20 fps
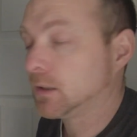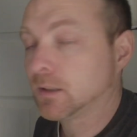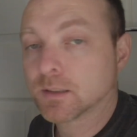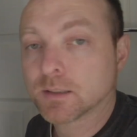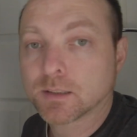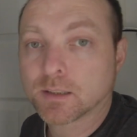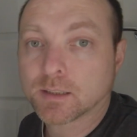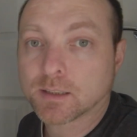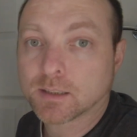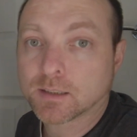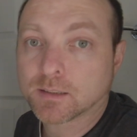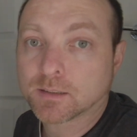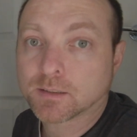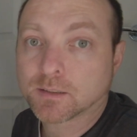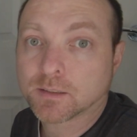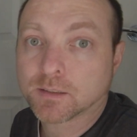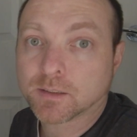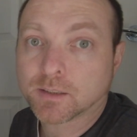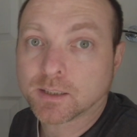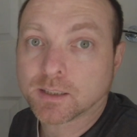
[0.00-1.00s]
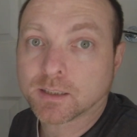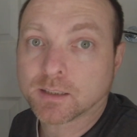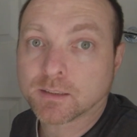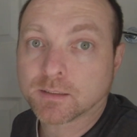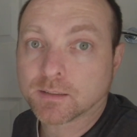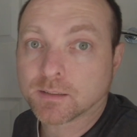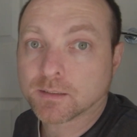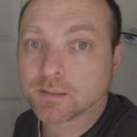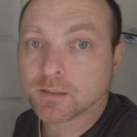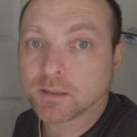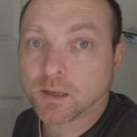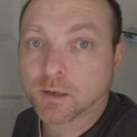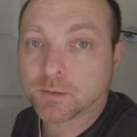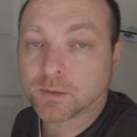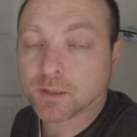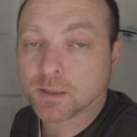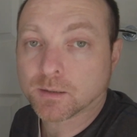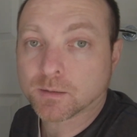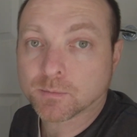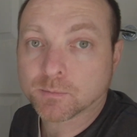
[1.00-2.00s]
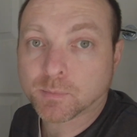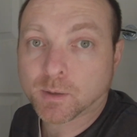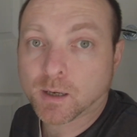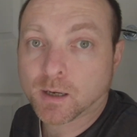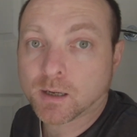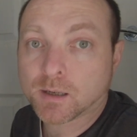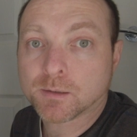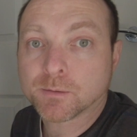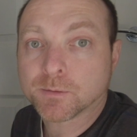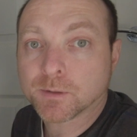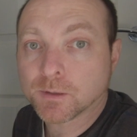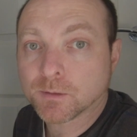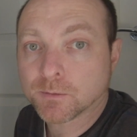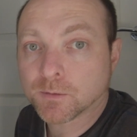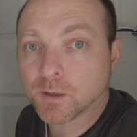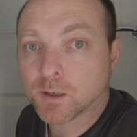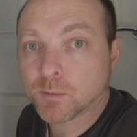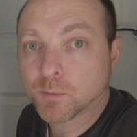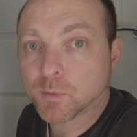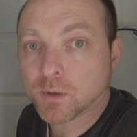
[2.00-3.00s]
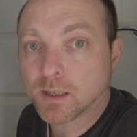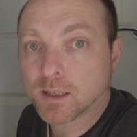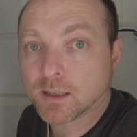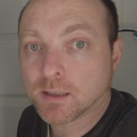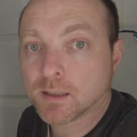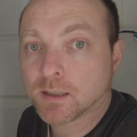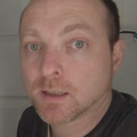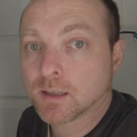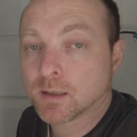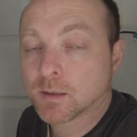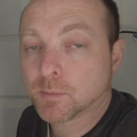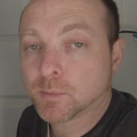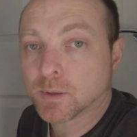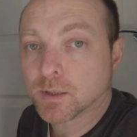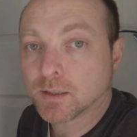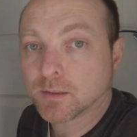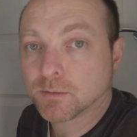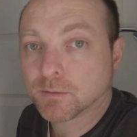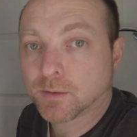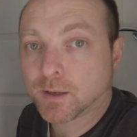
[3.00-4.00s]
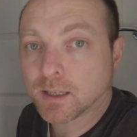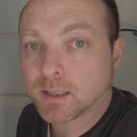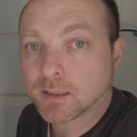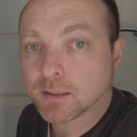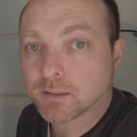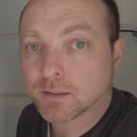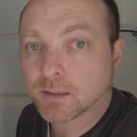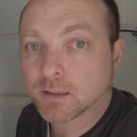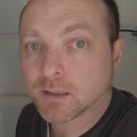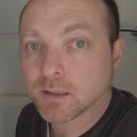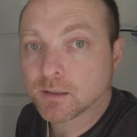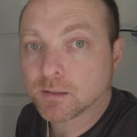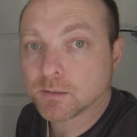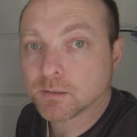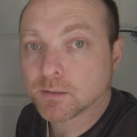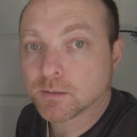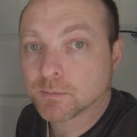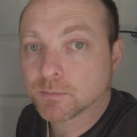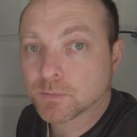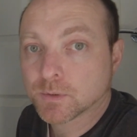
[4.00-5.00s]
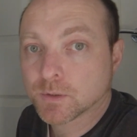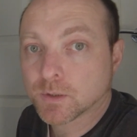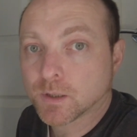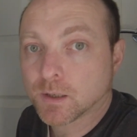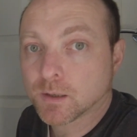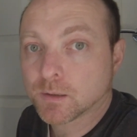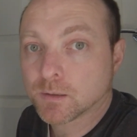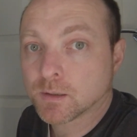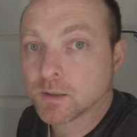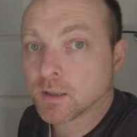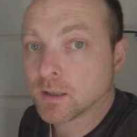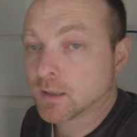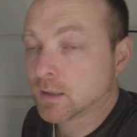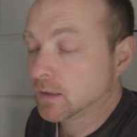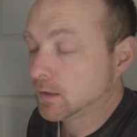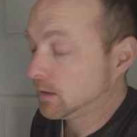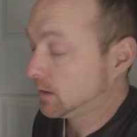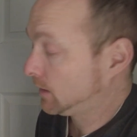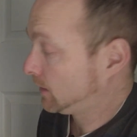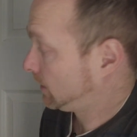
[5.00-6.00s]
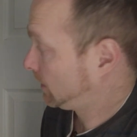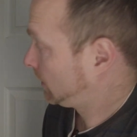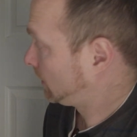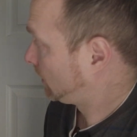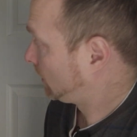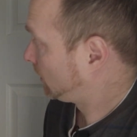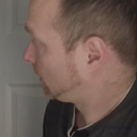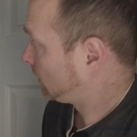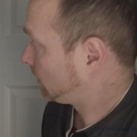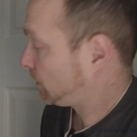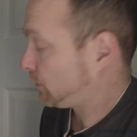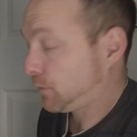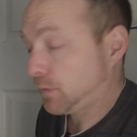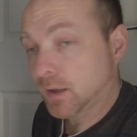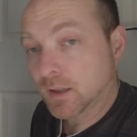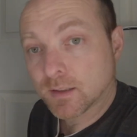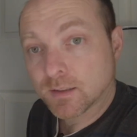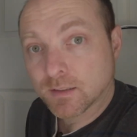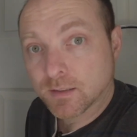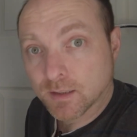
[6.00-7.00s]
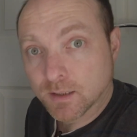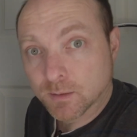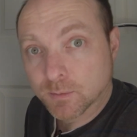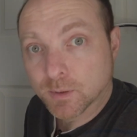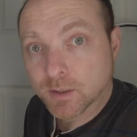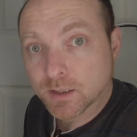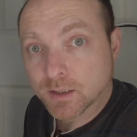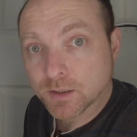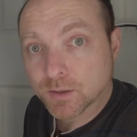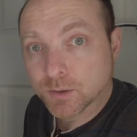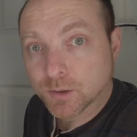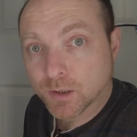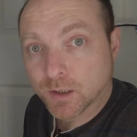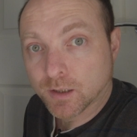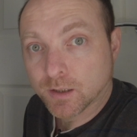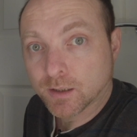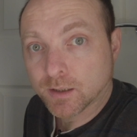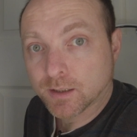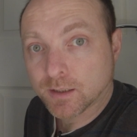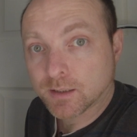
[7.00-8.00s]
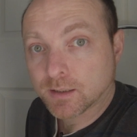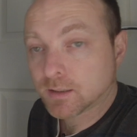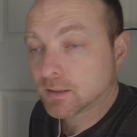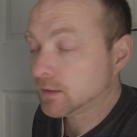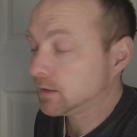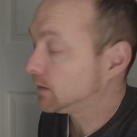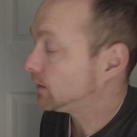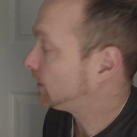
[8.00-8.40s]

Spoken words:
it looks like it's doing is it's loading part of its firmware, but it's failing to load. So, the first thing we're going to try